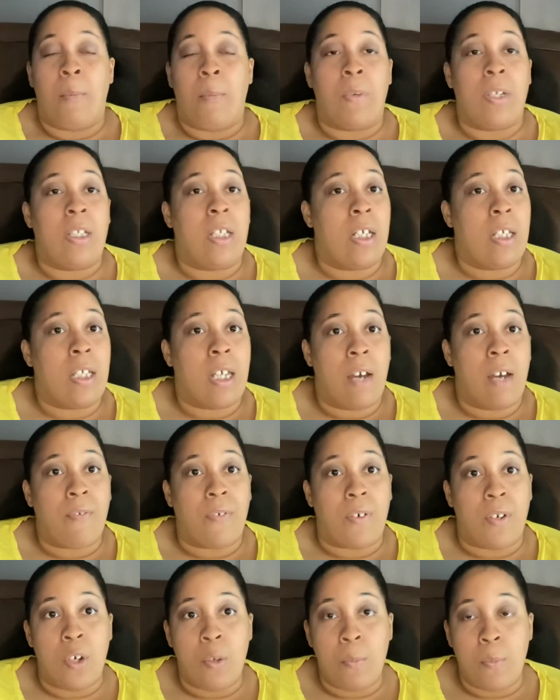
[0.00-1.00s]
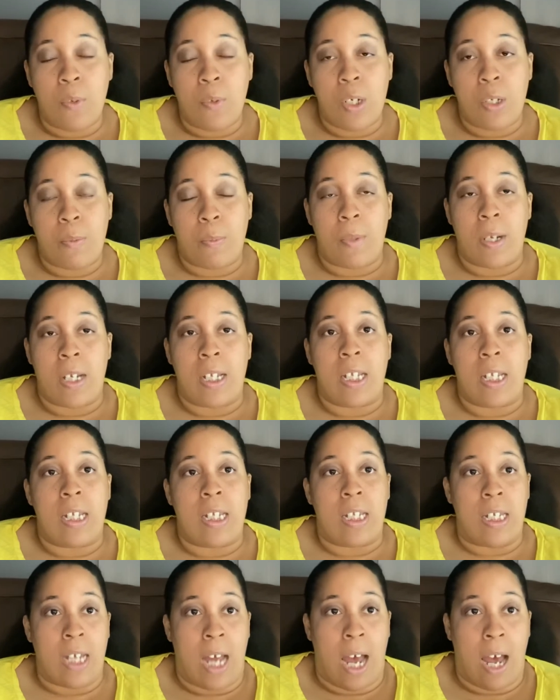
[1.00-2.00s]
We did that for numerous
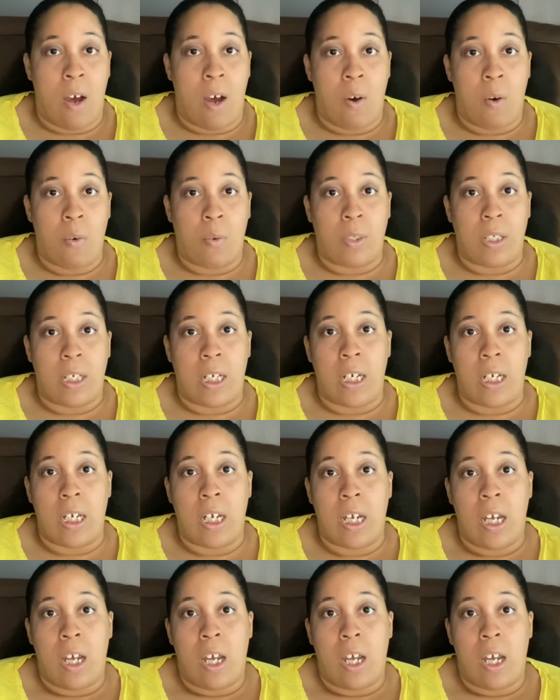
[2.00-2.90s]
reasons, not only